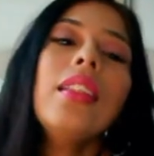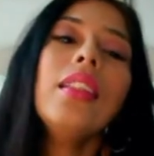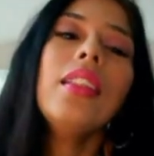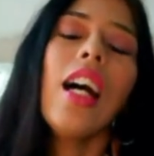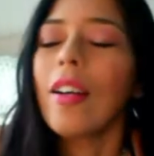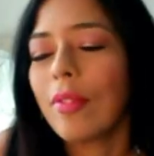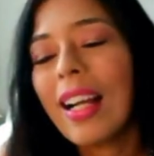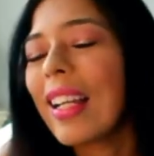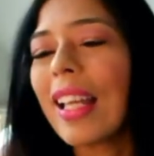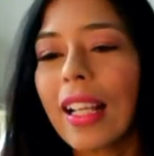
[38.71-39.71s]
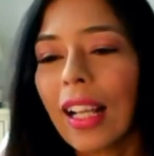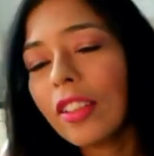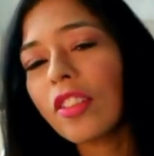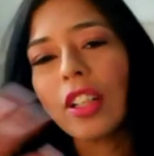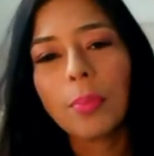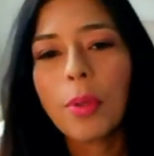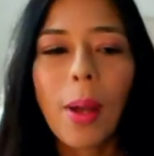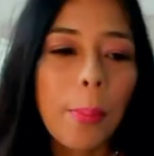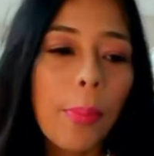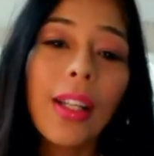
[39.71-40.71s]
Nah, I'm kidding. I'm just going to put my
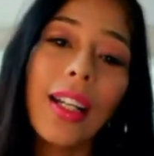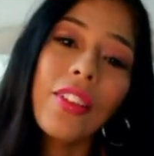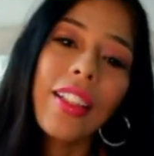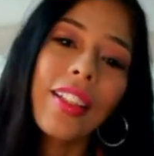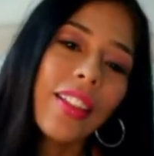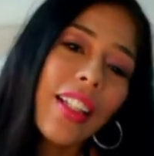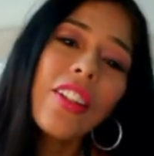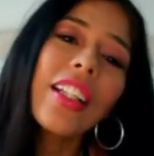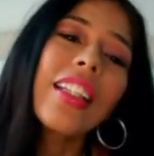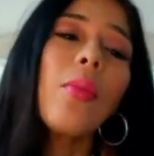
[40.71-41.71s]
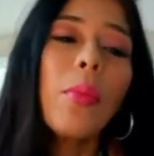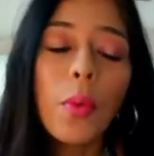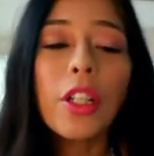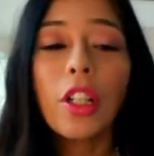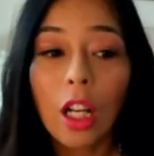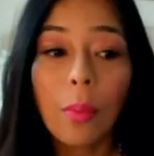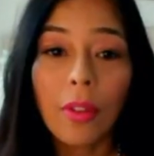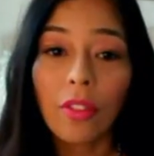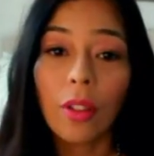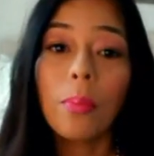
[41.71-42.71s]
point out there and then you can tell me where you're coming
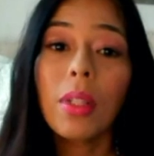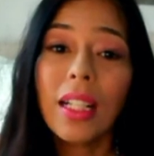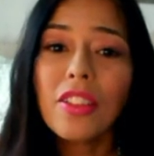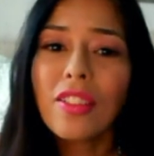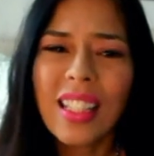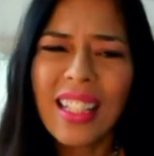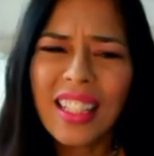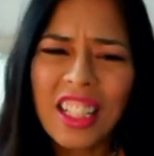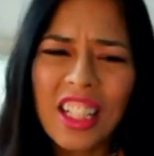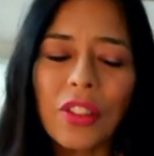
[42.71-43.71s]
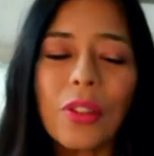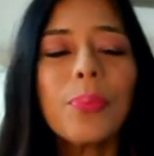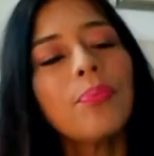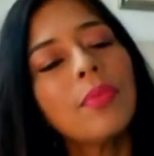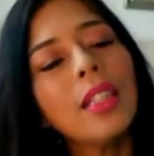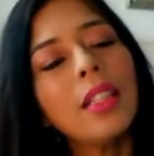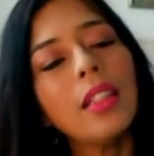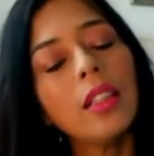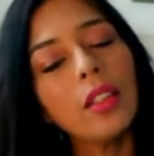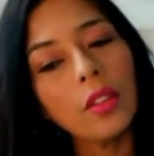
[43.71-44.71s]
from. But I'm just saying in general,
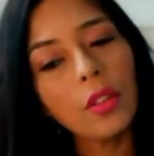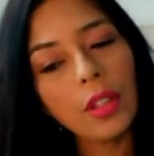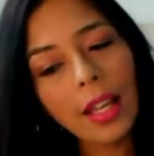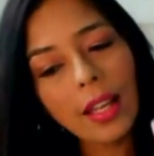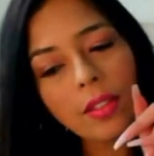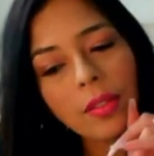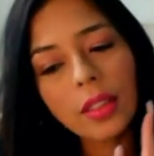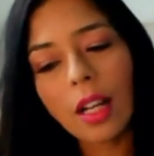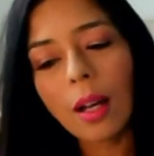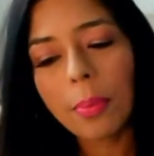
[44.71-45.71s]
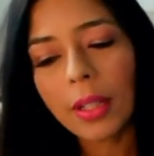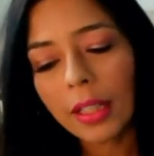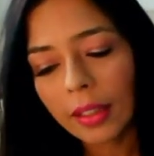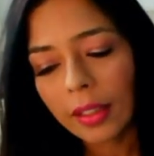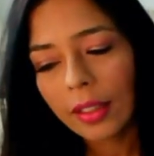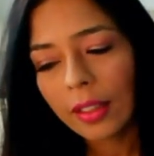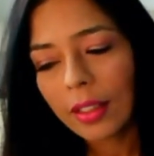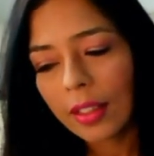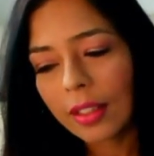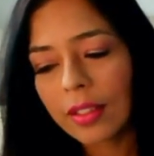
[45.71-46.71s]
today's topic
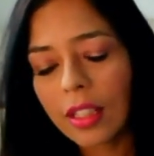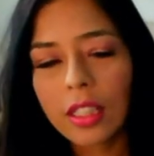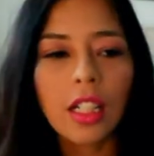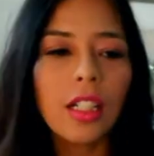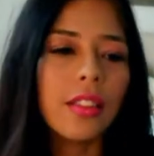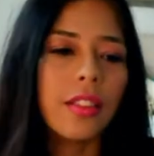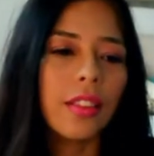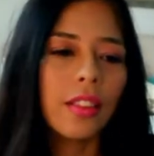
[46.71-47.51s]
is none other